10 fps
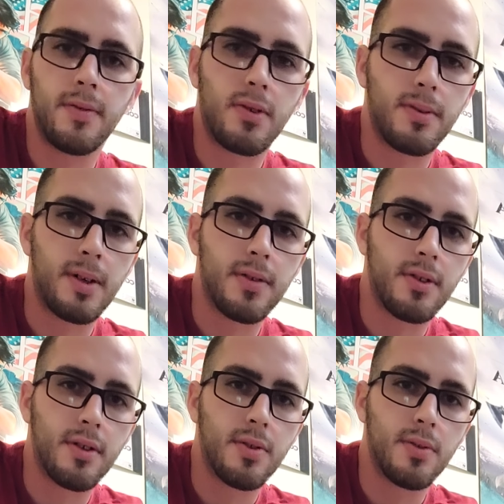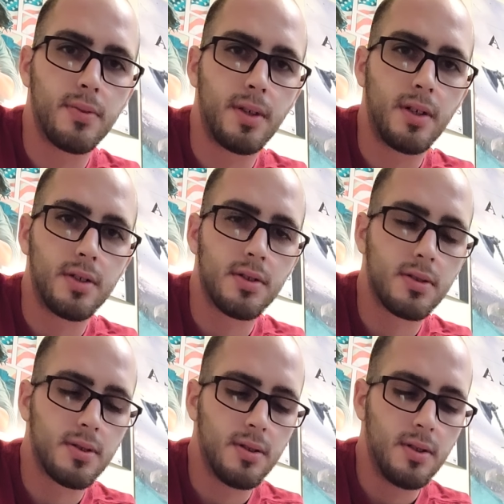for about 31 bucks,
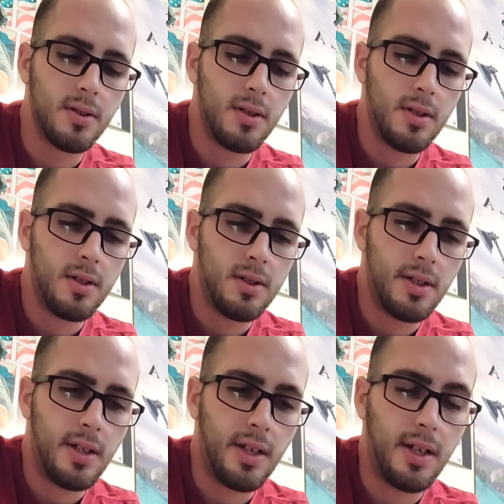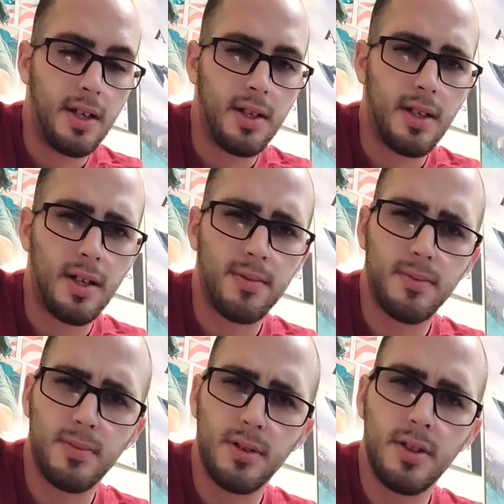and I
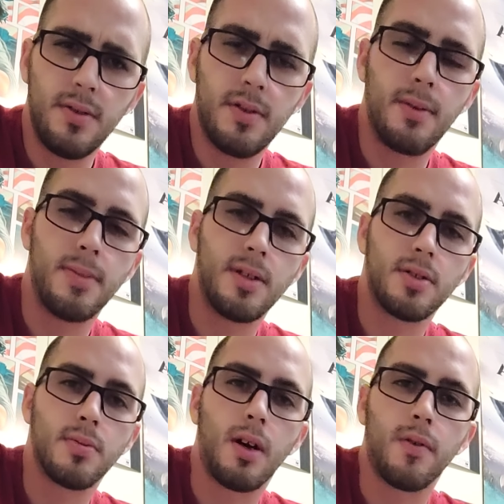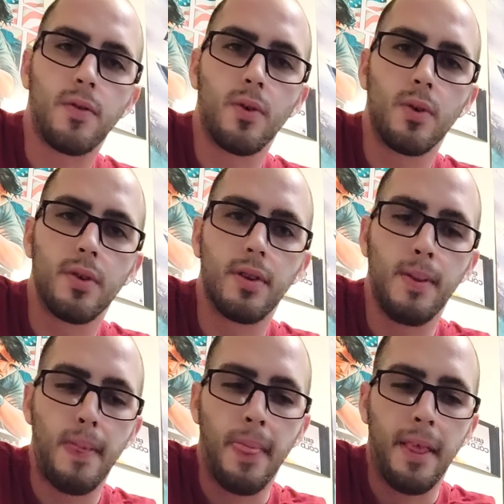believe that makes my fourth
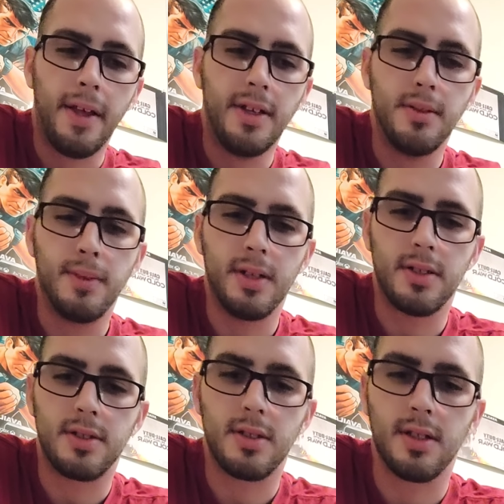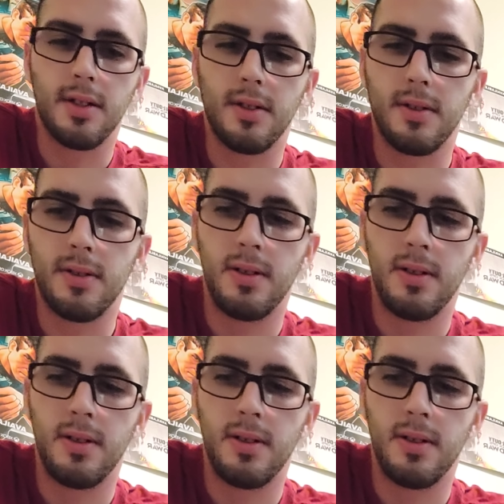eBay sale.